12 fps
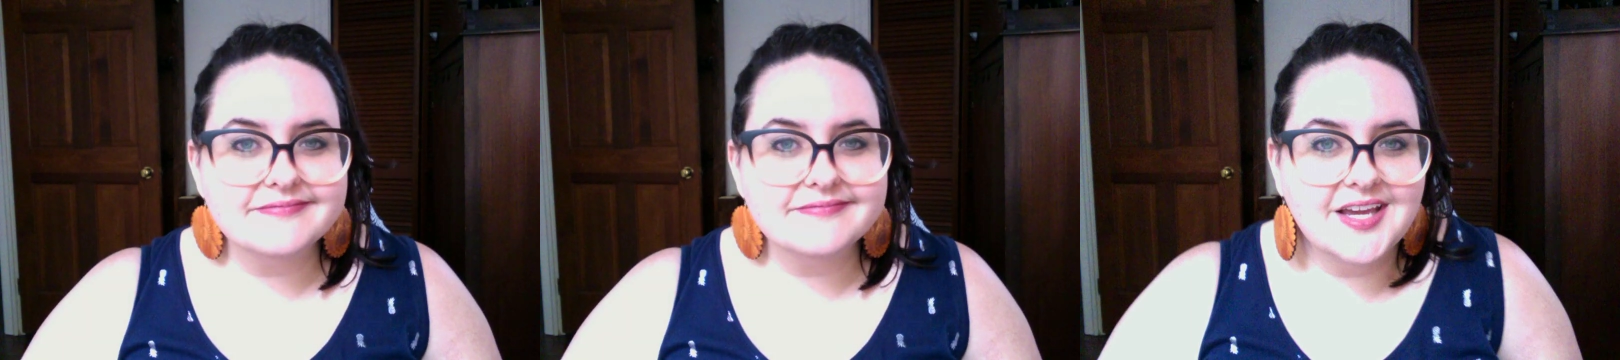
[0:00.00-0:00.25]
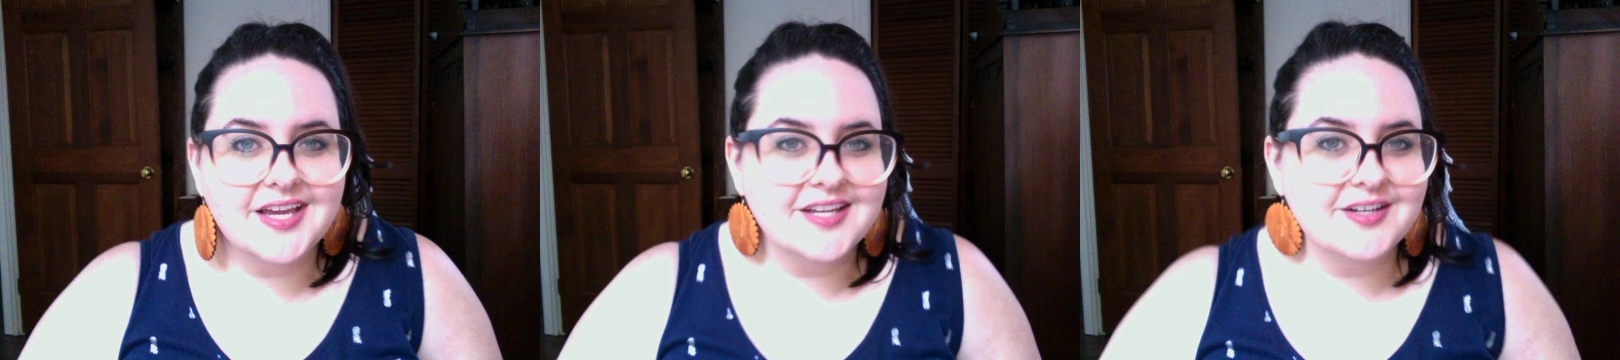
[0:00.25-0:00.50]

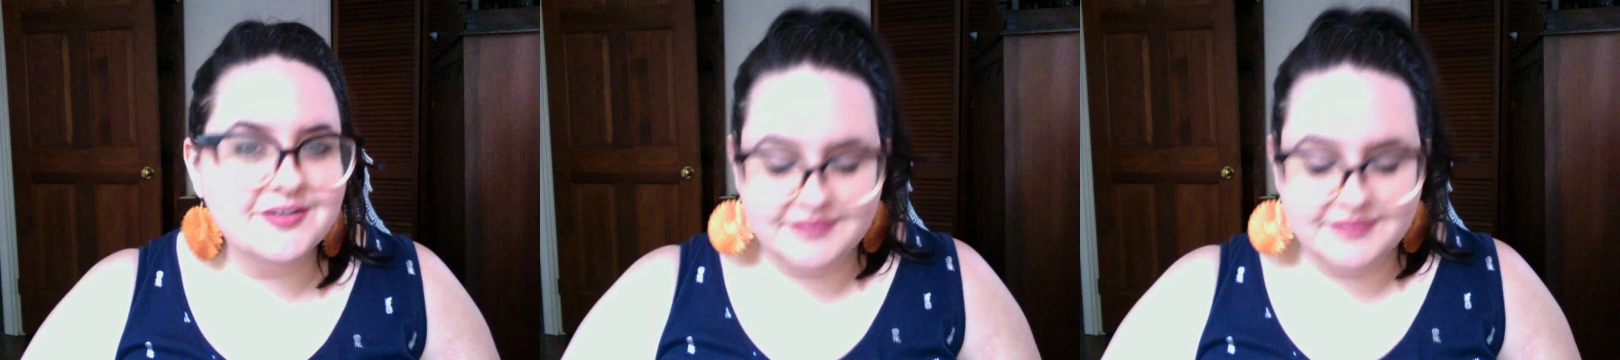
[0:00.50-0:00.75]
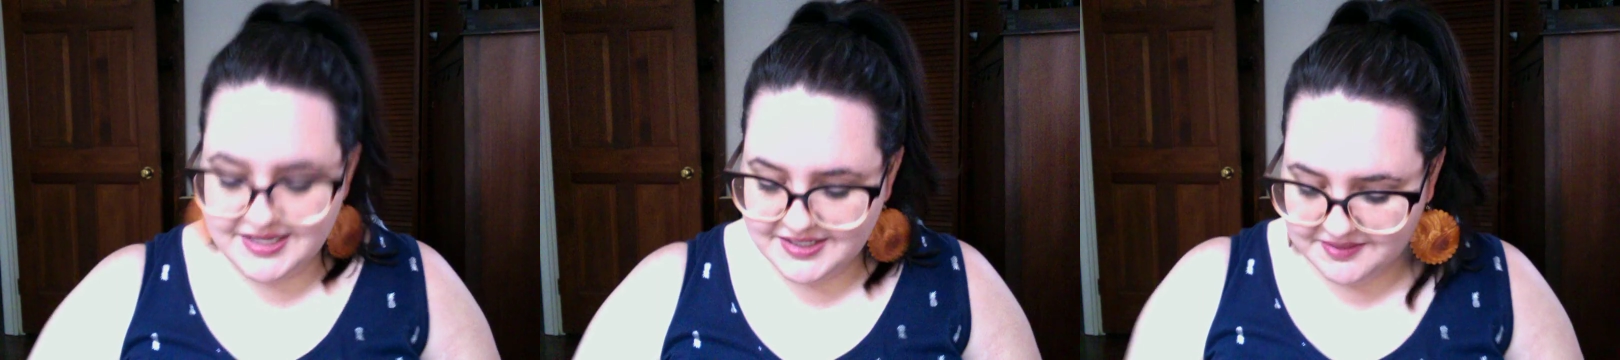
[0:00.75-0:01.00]
And it'll
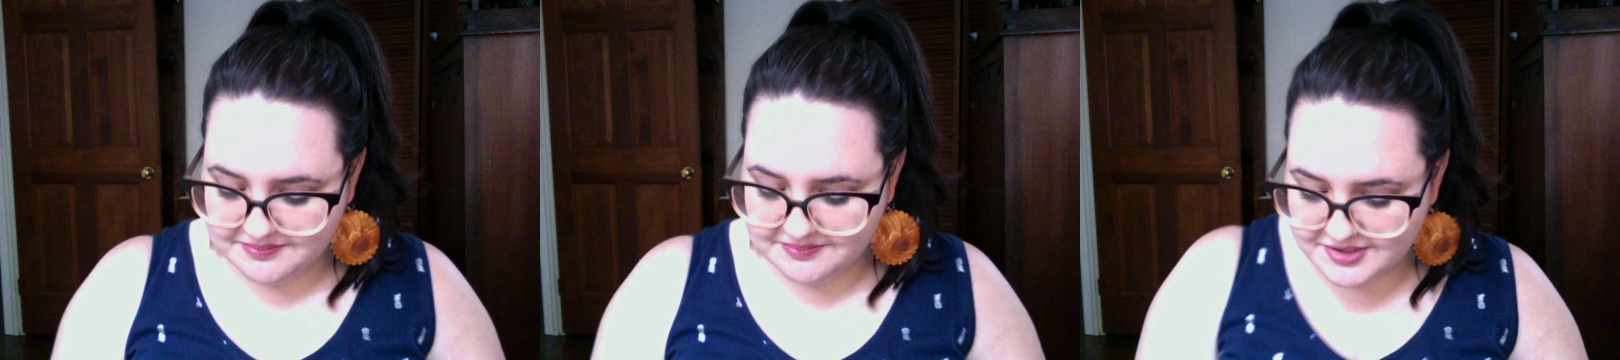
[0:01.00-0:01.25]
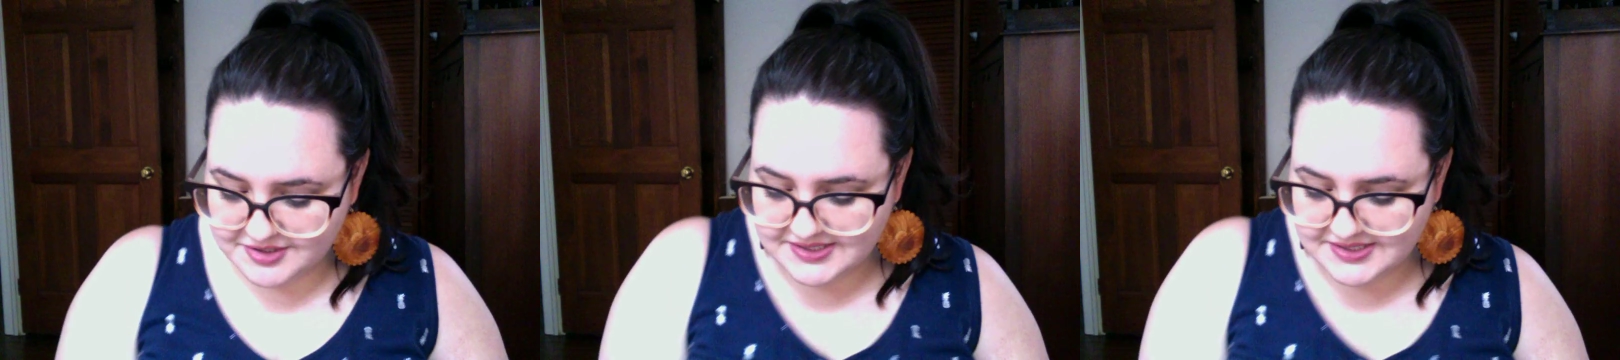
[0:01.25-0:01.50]
end up
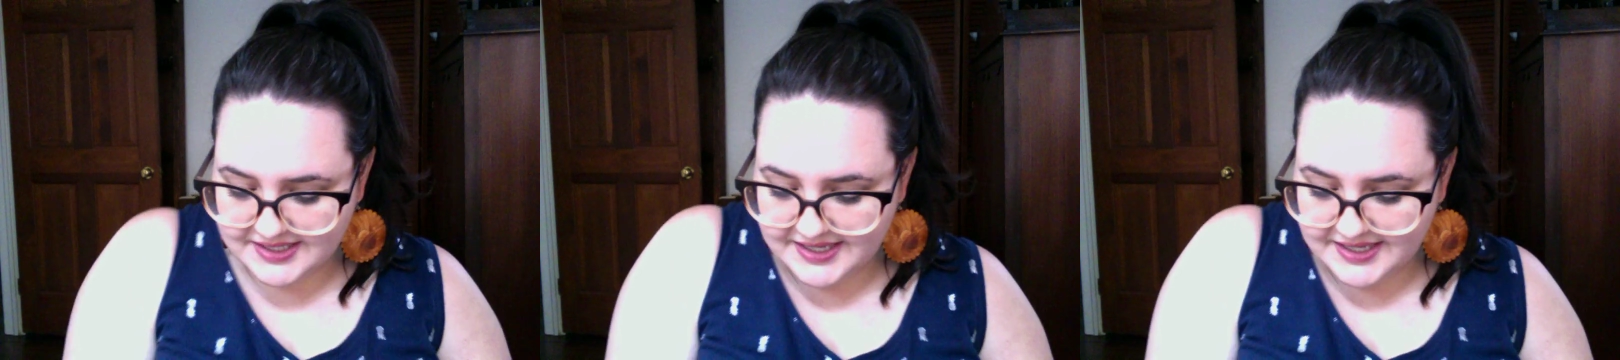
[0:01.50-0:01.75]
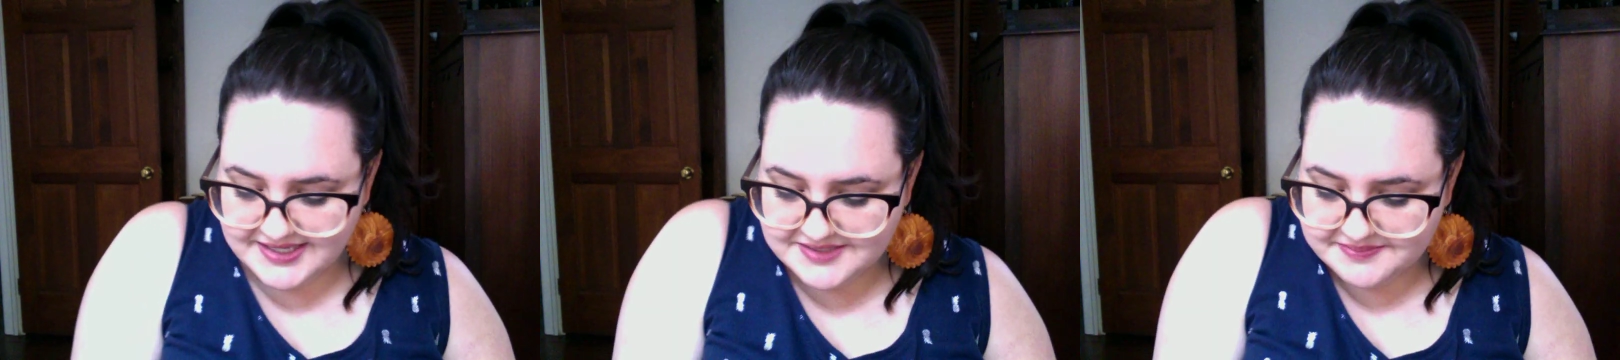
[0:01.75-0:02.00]
just like it
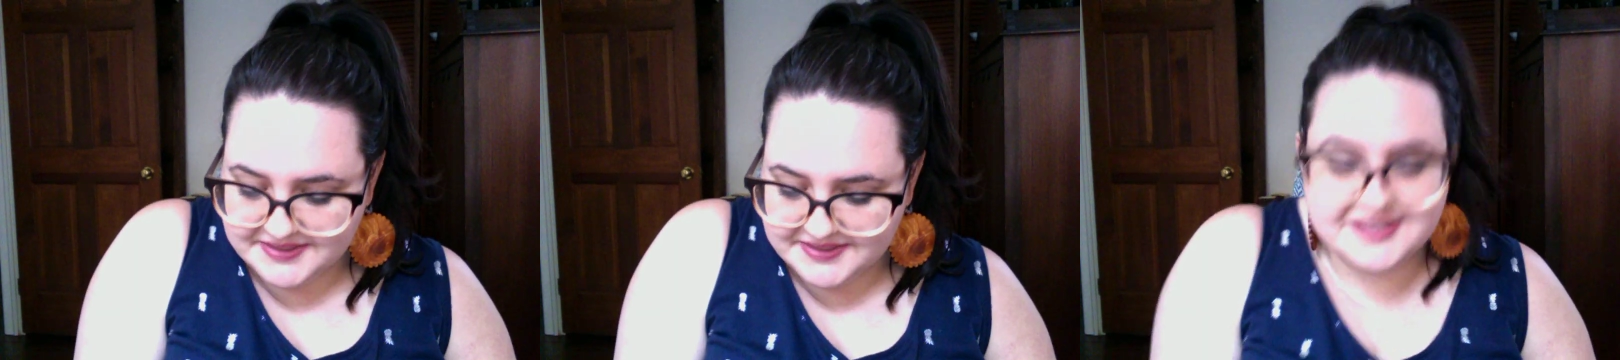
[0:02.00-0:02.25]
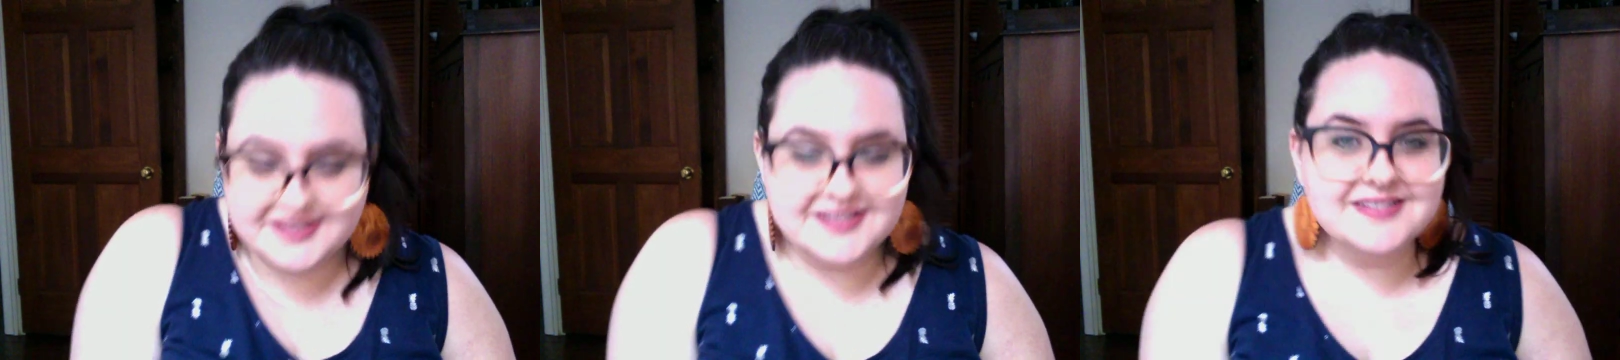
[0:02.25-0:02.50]
has been
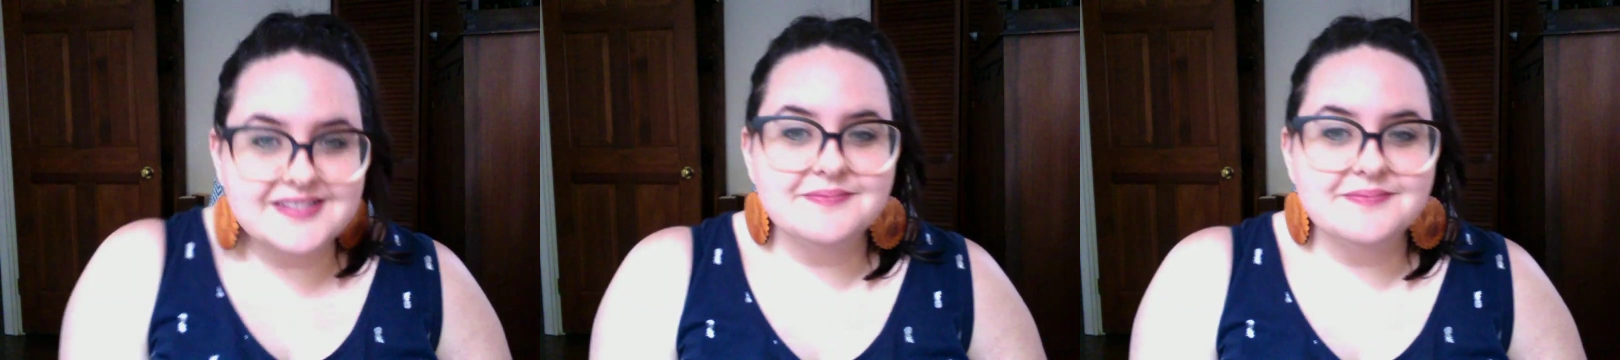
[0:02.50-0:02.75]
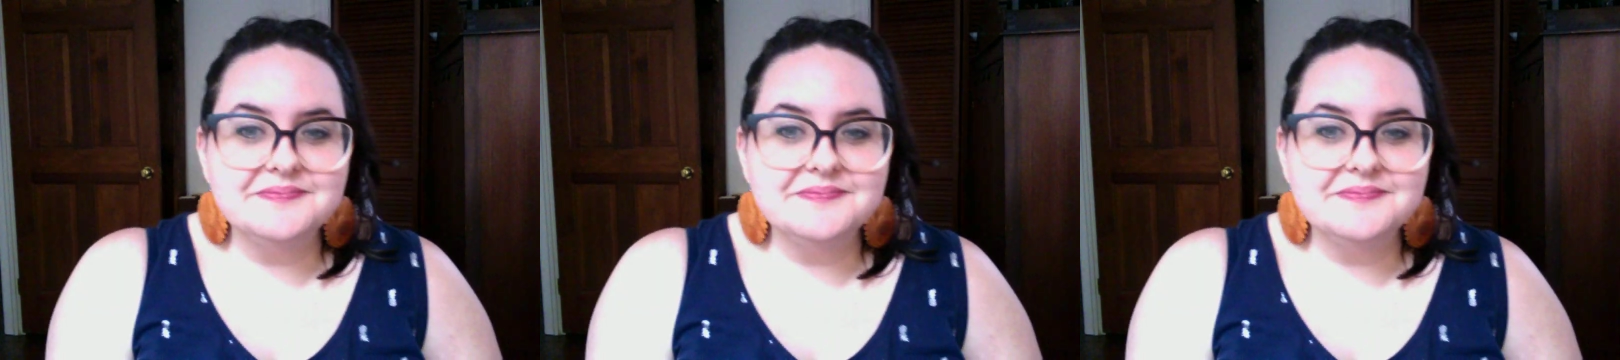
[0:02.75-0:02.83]
because